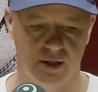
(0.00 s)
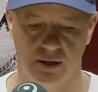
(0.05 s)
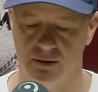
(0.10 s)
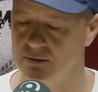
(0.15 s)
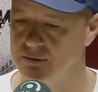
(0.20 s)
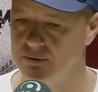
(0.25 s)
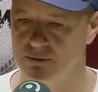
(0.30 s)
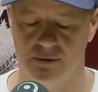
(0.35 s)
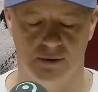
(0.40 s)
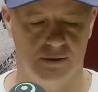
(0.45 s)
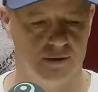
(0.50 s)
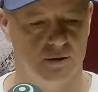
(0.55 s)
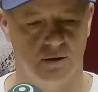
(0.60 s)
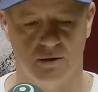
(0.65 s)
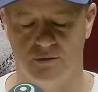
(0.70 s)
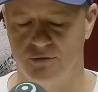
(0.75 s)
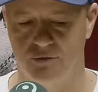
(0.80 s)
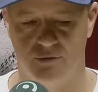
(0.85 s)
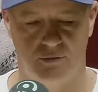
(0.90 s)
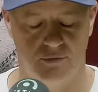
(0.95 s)
That,
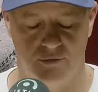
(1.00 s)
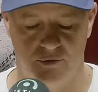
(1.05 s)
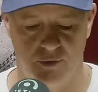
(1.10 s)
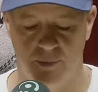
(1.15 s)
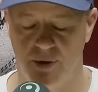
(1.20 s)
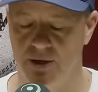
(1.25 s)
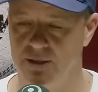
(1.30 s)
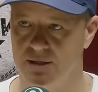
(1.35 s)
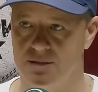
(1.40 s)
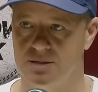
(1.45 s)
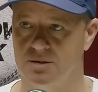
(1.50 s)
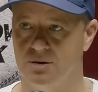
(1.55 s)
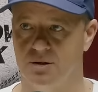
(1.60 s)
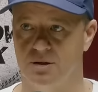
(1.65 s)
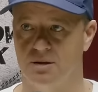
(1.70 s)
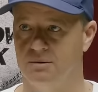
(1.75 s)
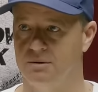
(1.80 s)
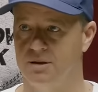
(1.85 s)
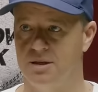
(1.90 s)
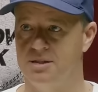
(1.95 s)
like, for me, that's got
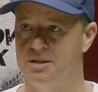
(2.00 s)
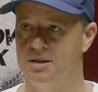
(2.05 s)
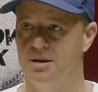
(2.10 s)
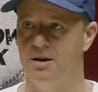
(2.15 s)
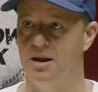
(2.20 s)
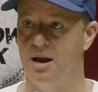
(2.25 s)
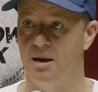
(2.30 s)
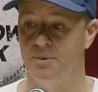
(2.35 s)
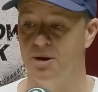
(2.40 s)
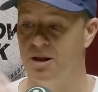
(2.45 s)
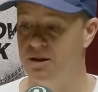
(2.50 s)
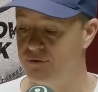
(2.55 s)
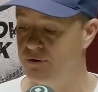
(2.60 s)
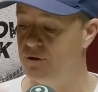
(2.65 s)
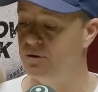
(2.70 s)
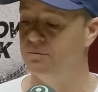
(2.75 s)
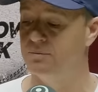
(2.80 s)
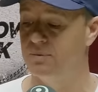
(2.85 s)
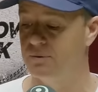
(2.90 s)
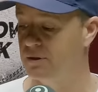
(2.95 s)
to continue to happen. If
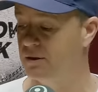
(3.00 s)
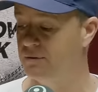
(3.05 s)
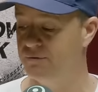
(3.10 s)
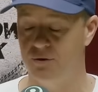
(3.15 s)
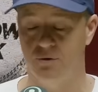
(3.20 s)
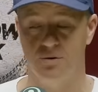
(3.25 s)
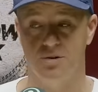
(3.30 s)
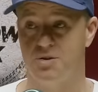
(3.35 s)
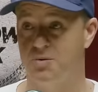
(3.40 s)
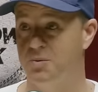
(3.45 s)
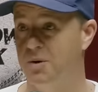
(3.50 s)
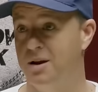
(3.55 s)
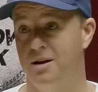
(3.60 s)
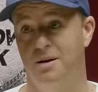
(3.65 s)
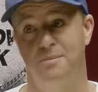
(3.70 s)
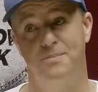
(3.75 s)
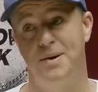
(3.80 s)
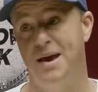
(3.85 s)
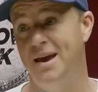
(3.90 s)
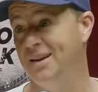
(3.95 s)
you, if you're a
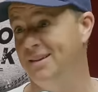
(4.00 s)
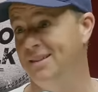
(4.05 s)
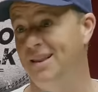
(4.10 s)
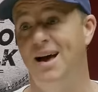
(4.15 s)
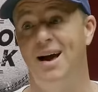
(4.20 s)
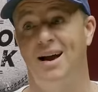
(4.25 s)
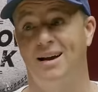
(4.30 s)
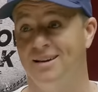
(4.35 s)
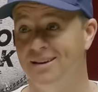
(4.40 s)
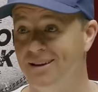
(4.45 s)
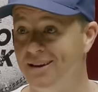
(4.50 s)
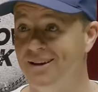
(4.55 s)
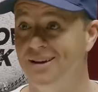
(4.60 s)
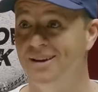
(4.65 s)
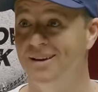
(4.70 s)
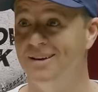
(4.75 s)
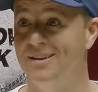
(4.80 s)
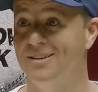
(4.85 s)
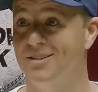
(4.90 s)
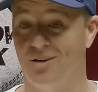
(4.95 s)
sweater, bad luck.
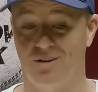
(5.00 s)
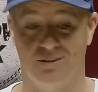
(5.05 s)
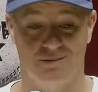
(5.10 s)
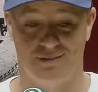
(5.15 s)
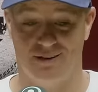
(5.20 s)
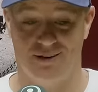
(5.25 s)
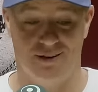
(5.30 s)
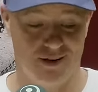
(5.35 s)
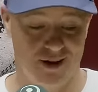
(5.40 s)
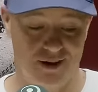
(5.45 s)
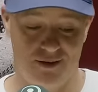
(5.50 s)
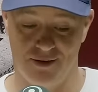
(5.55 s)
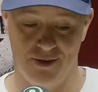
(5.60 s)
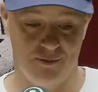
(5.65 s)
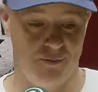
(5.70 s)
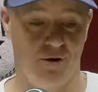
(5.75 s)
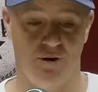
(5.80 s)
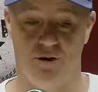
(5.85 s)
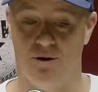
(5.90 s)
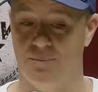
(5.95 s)
Like, I know
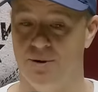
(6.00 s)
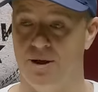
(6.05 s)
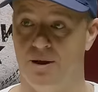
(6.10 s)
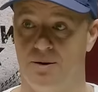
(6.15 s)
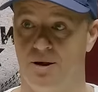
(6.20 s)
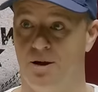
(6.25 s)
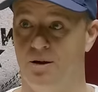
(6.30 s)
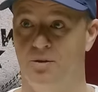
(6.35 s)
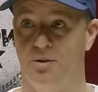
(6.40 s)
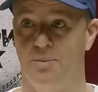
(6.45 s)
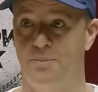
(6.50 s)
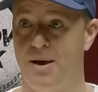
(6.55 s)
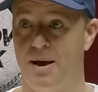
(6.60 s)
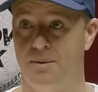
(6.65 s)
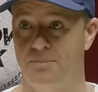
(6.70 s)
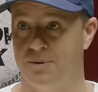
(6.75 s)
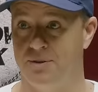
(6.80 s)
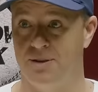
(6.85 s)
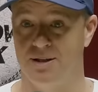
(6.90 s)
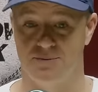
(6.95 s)
you might not be able to hold the
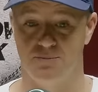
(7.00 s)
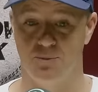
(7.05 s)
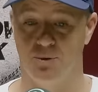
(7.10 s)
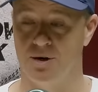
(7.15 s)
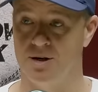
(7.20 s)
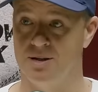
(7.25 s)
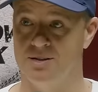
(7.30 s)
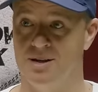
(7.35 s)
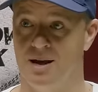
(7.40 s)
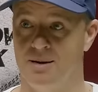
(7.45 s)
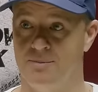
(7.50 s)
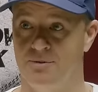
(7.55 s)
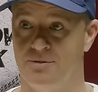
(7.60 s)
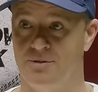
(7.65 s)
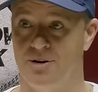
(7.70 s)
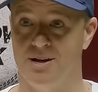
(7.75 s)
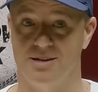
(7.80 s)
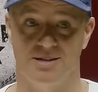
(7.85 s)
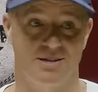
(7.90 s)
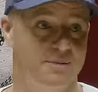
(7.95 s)
bat, but that's more entertainment
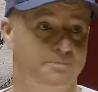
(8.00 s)
for us.